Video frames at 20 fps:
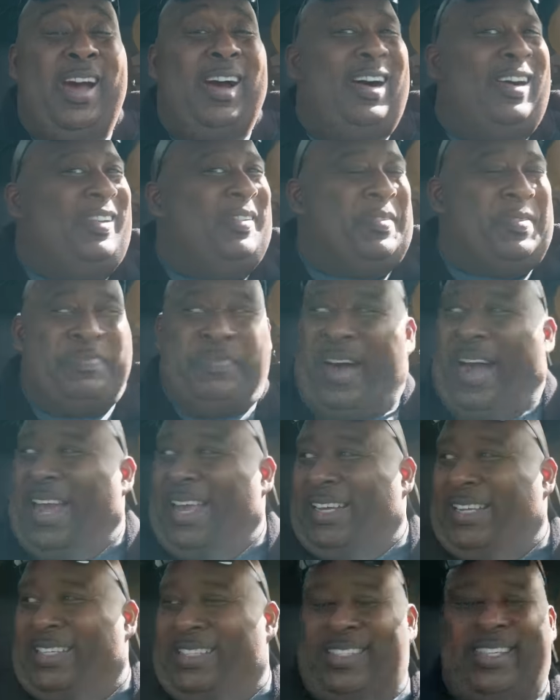Oh
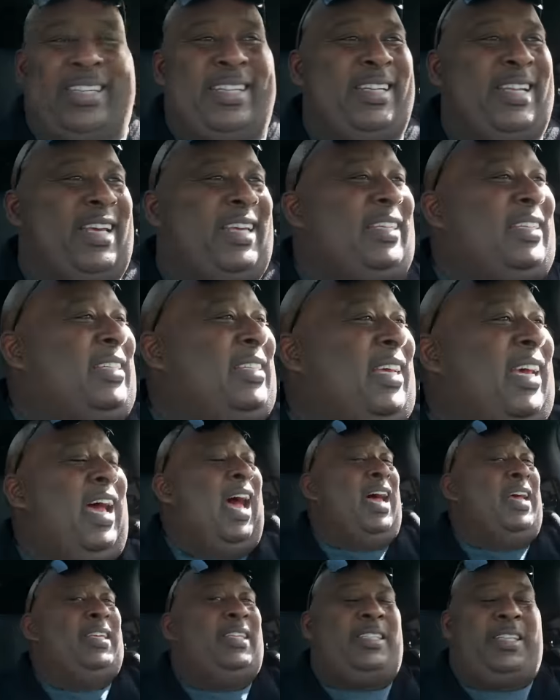my goodness.
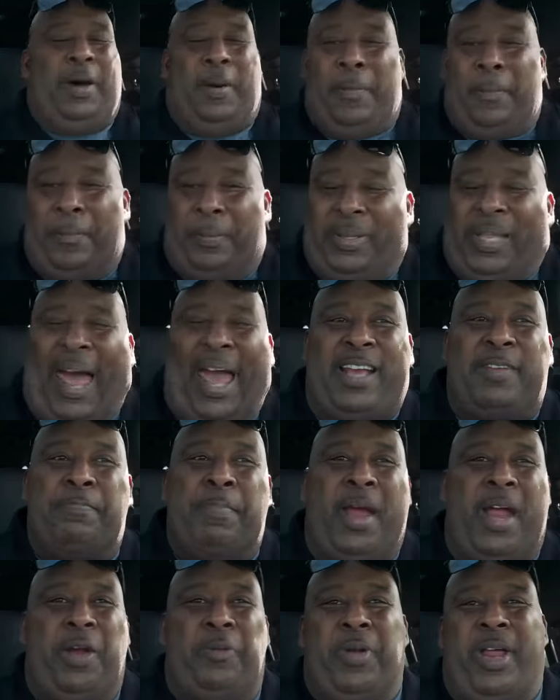Some
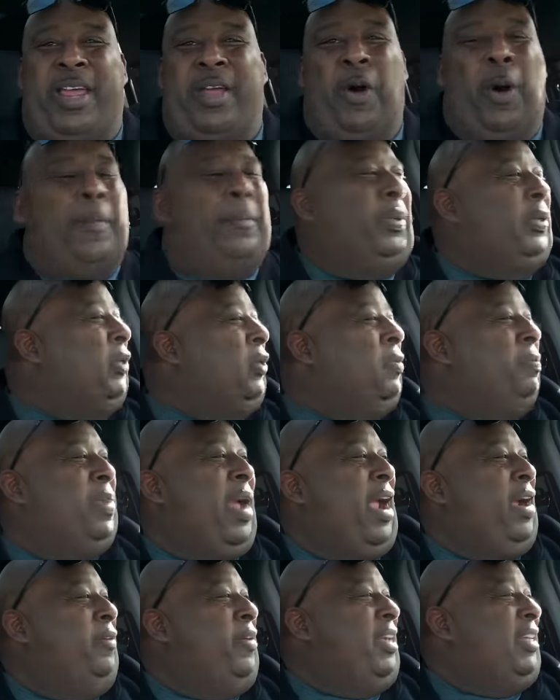blackberry or
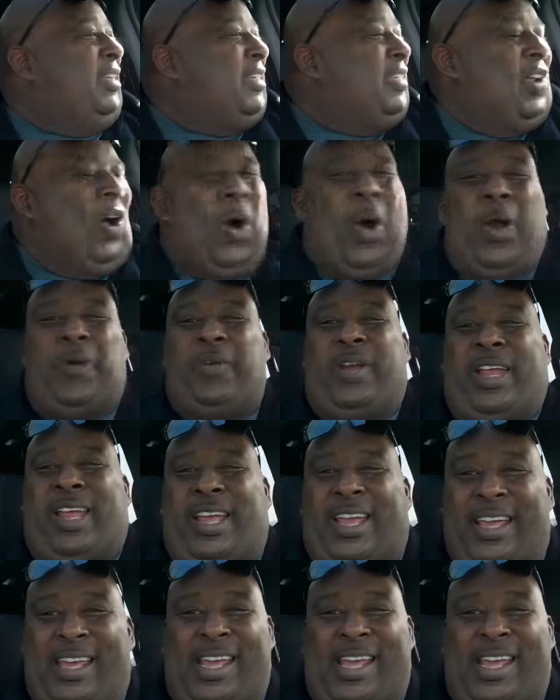blueberry Starry?